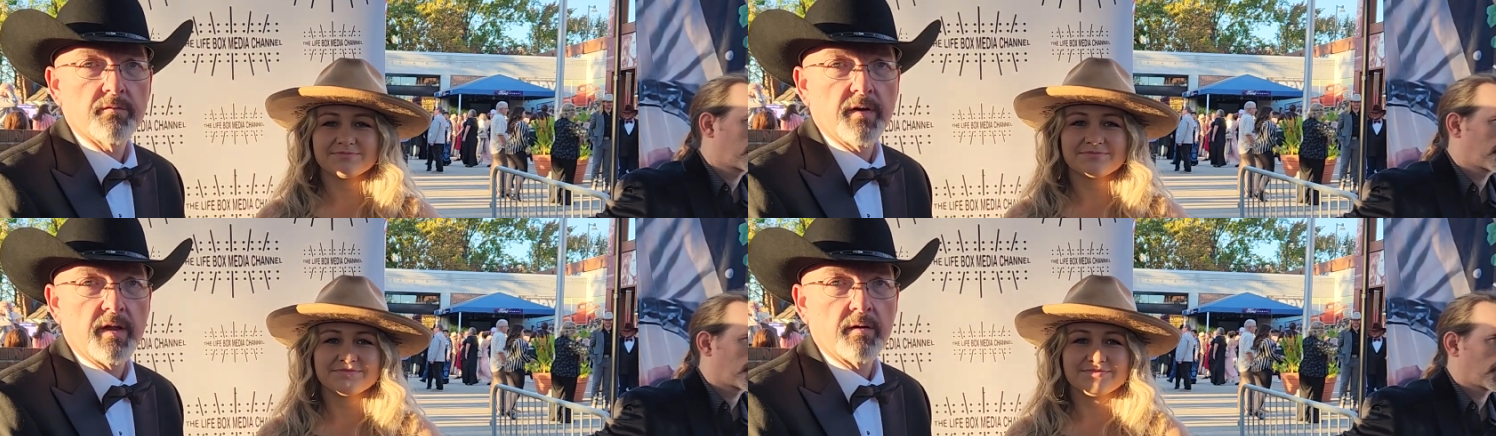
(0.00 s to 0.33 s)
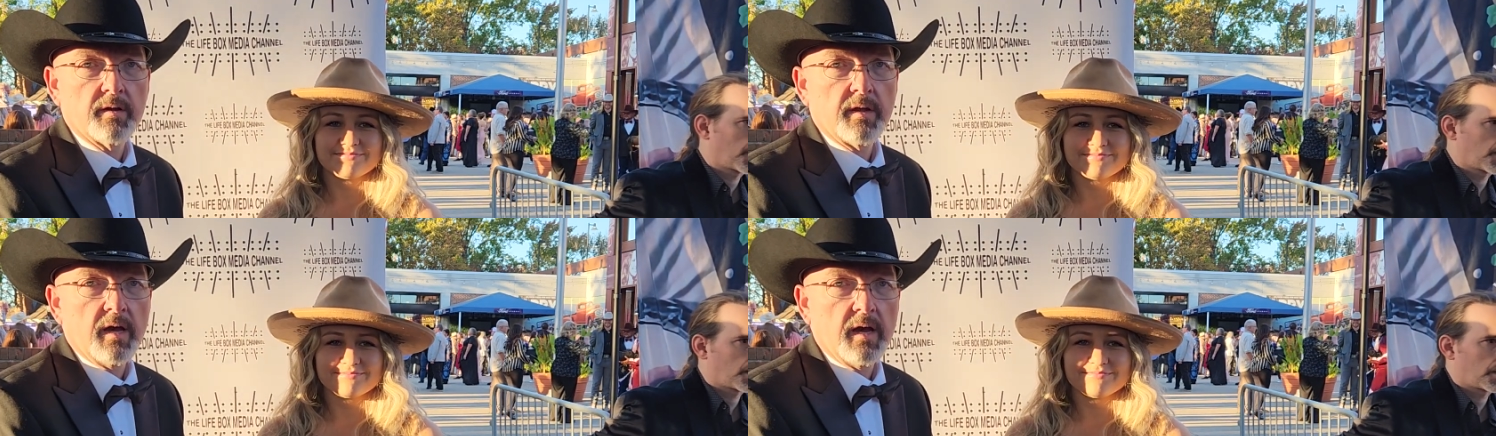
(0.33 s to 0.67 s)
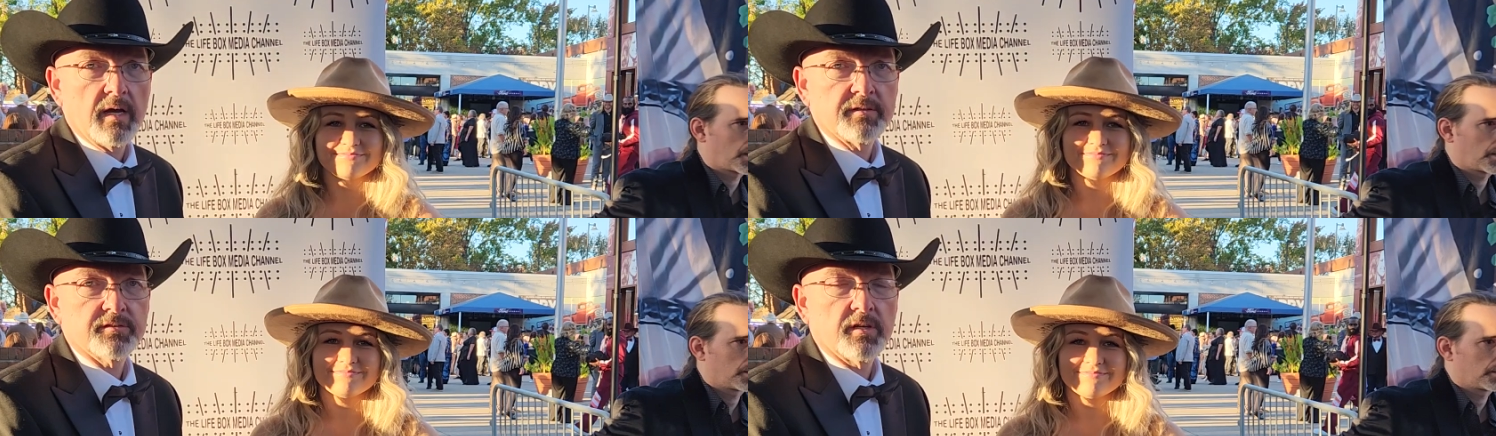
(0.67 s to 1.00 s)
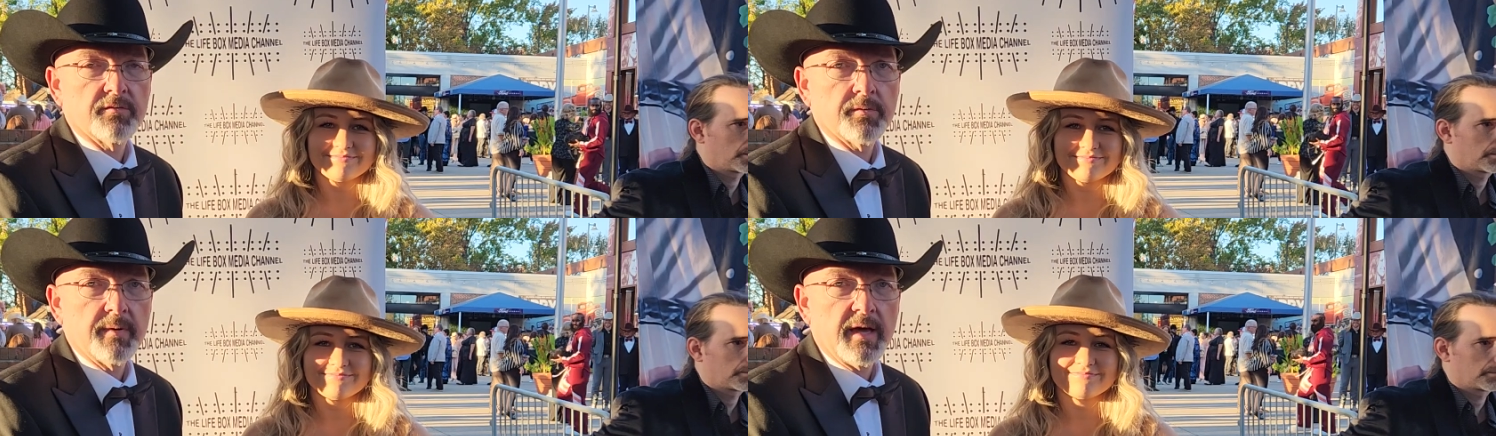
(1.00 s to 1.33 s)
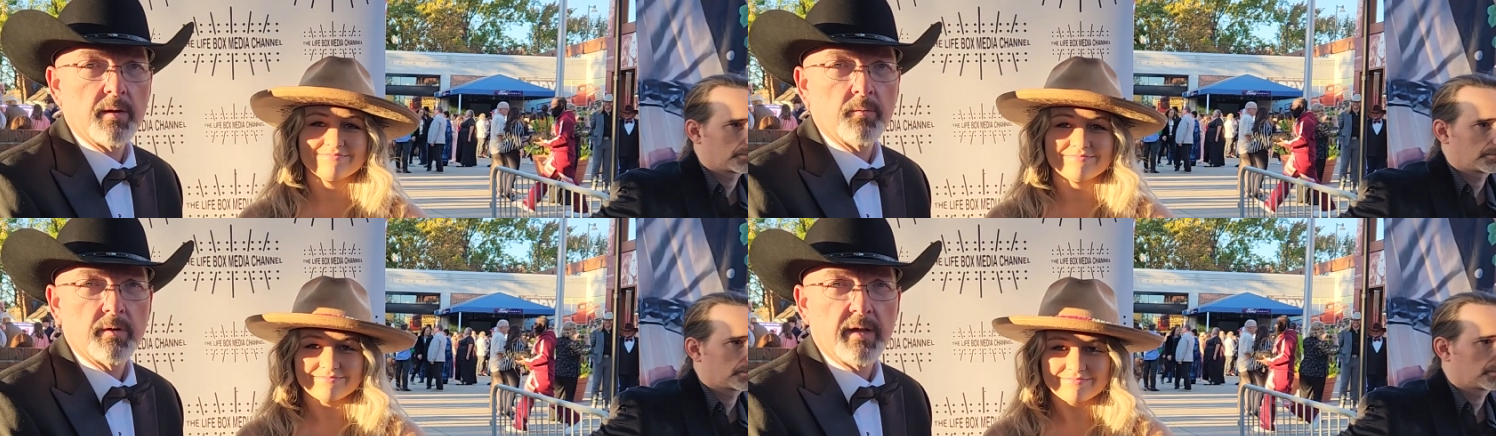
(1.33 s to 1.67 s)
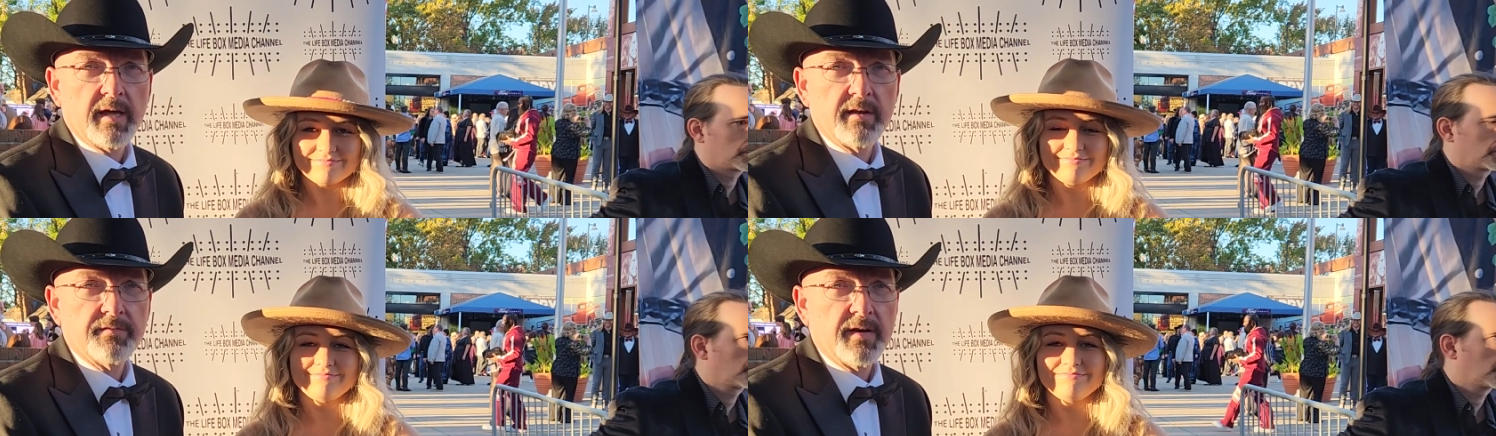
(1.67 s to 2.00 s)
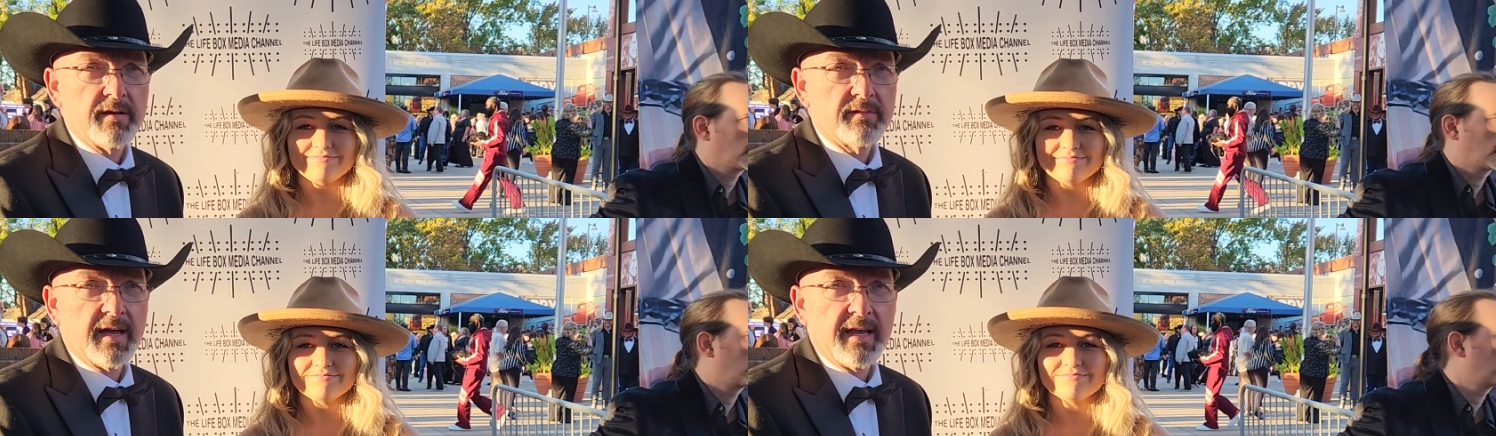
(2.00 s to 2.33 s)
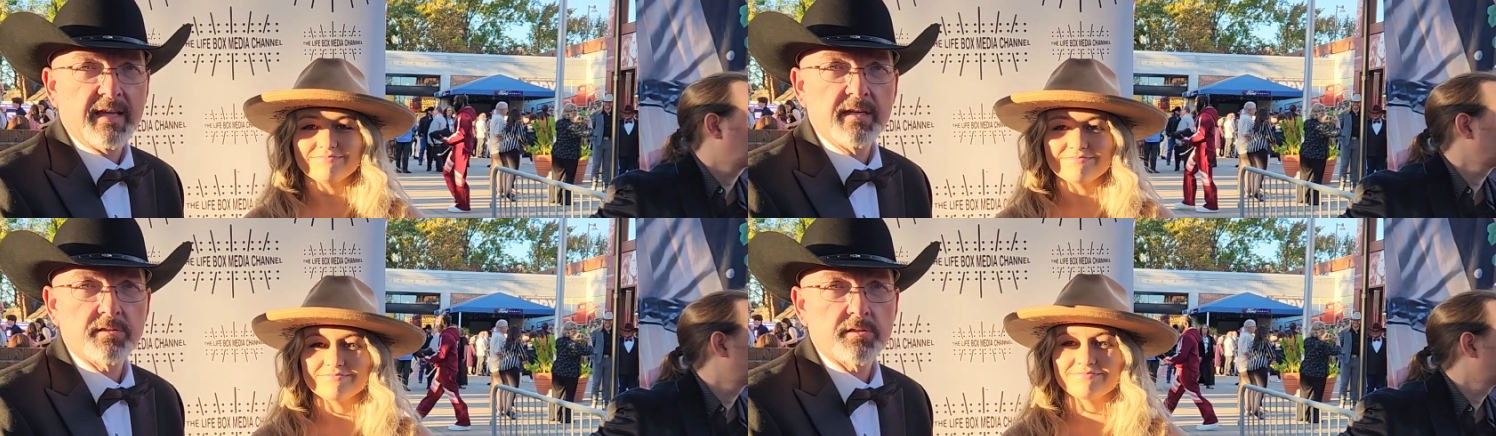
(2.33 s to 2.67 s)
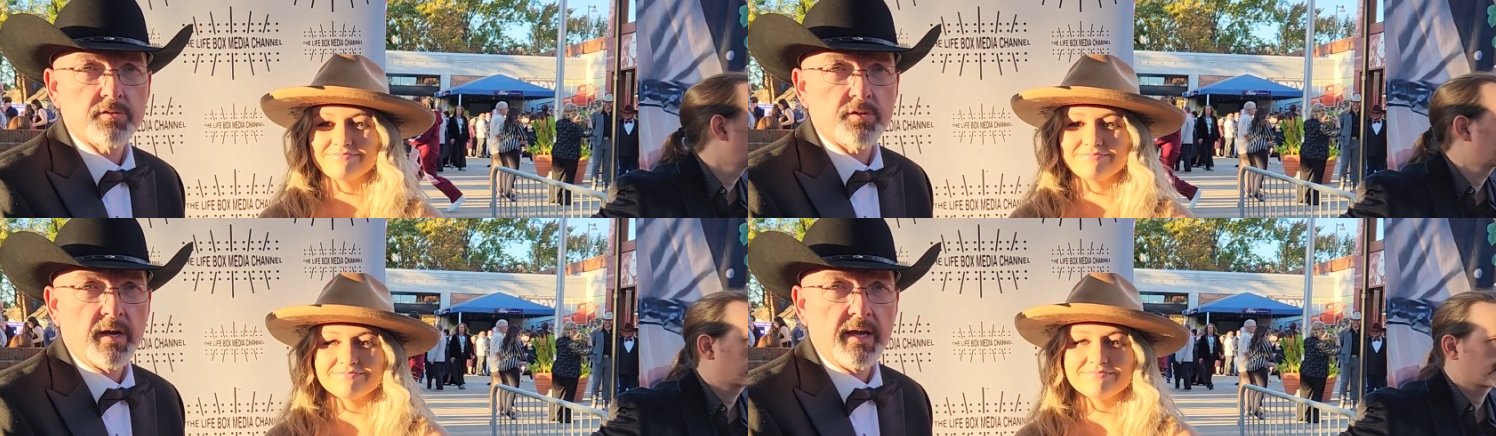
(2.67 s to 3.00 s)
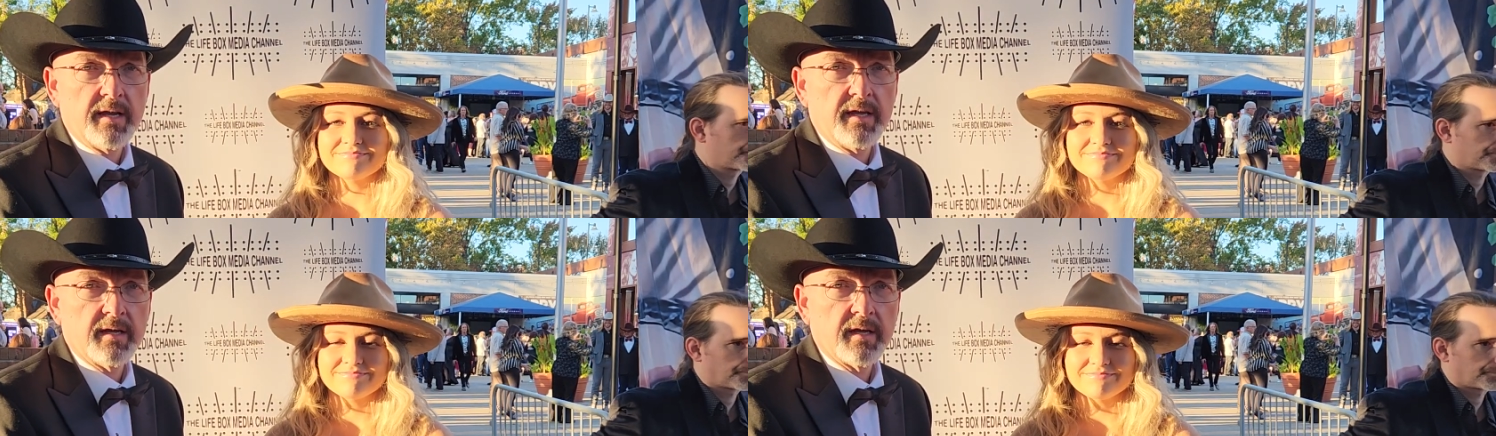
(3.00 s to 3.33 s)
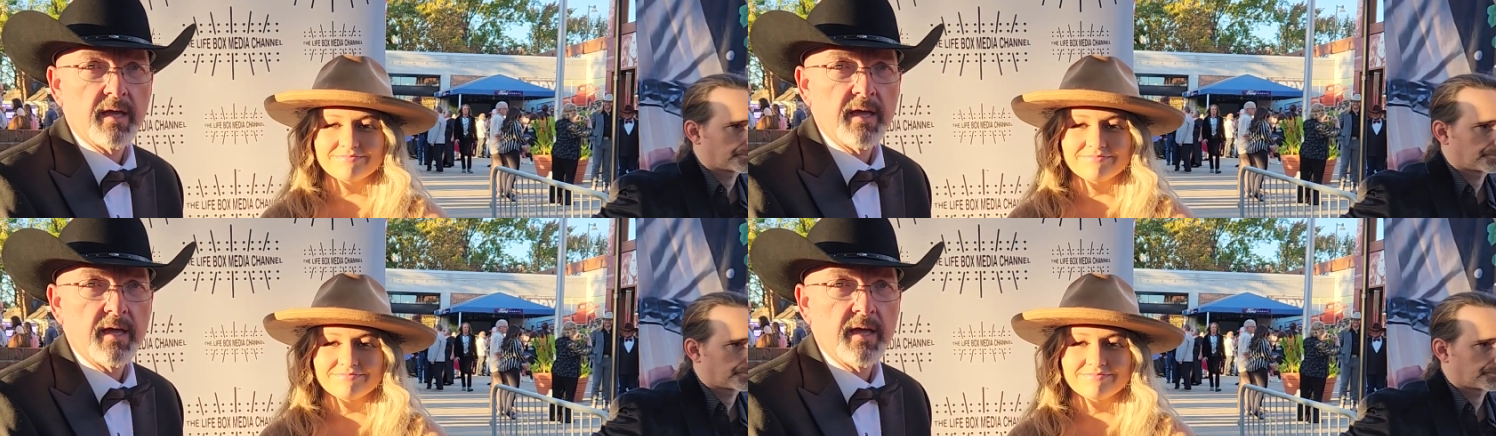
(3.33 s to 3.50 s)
Speaker 1: veteran. I uh, served from 91 95, got injured training,